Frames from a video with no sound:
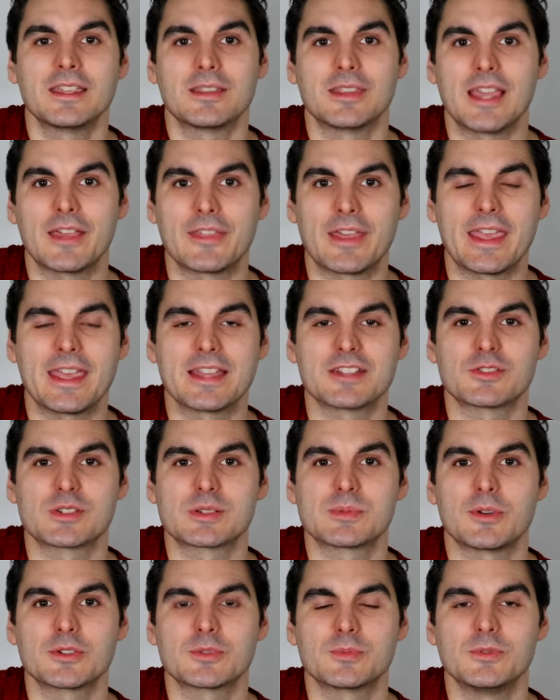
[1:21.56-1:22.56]
the other hand's
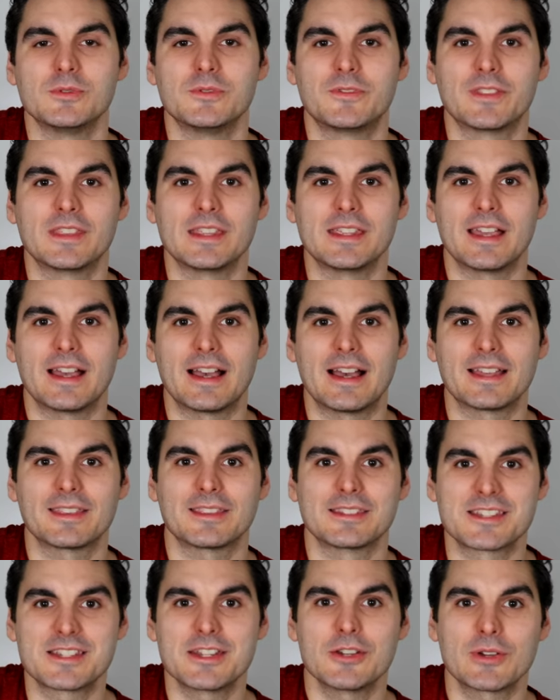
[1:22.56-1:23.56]
responsible for the, uh,
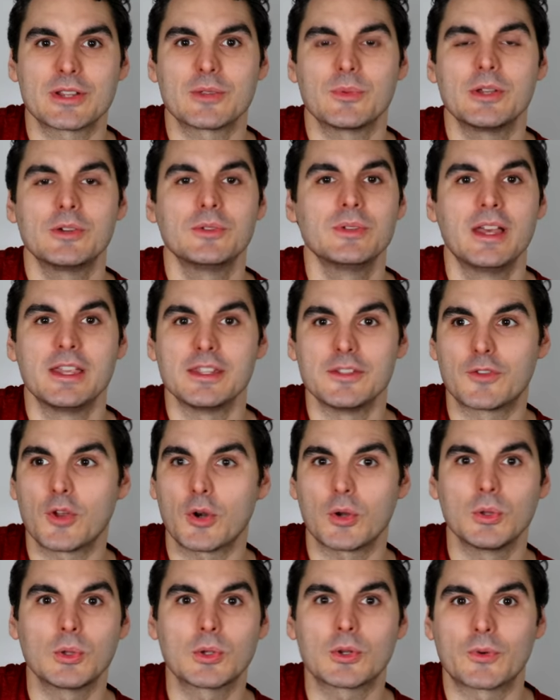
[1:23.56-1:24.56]
the steering wheel. You've got
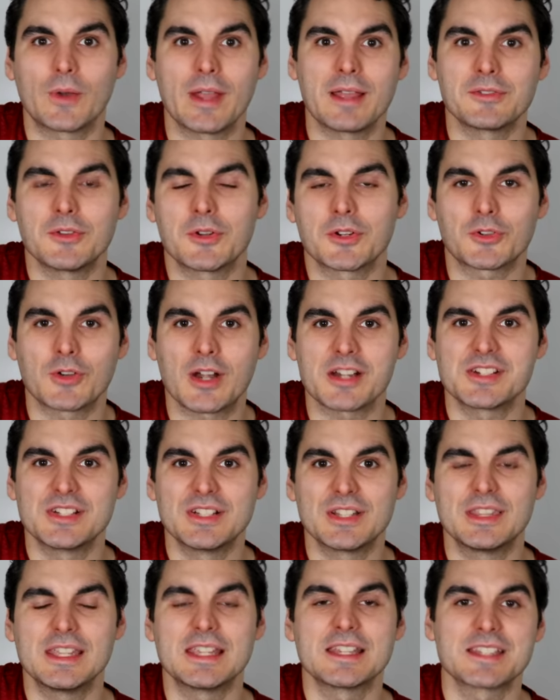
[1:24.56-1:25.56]
to look around, not crash
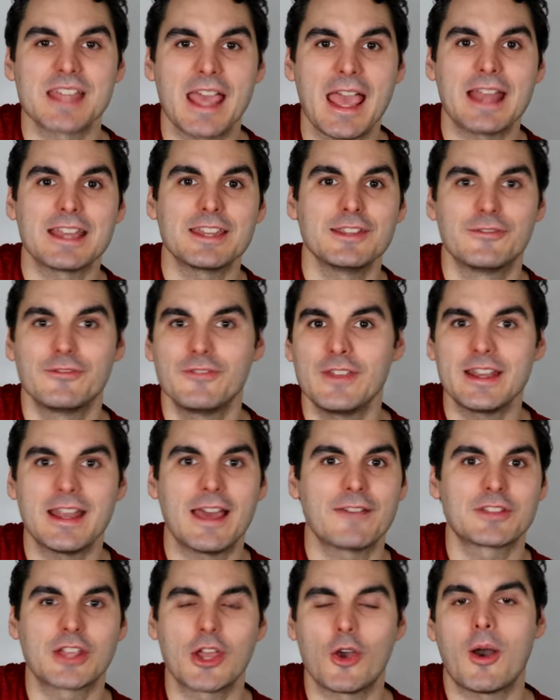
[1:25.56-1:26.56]
into things, and your feet
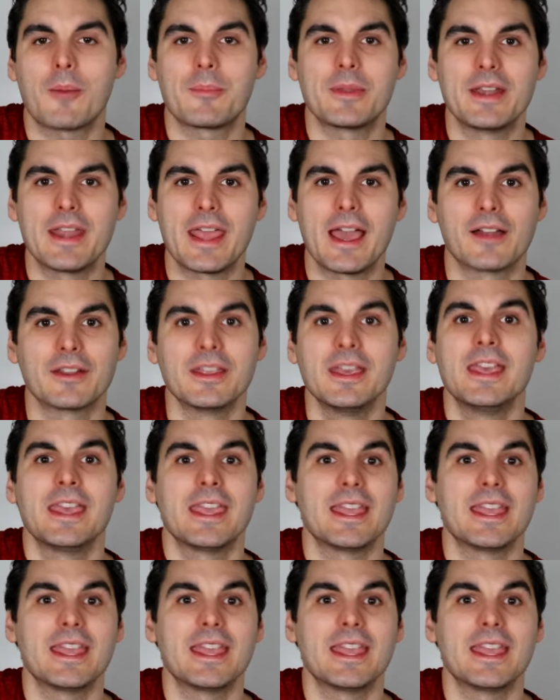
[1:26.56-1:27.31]
have to go up and down.